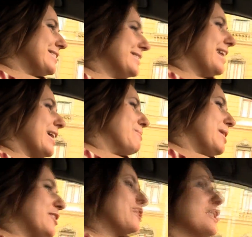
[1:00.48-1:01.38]
to an
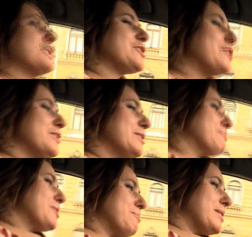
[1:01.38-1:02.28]
elementary school in
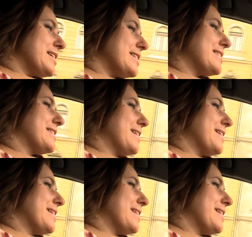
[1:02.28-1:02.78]
Budapest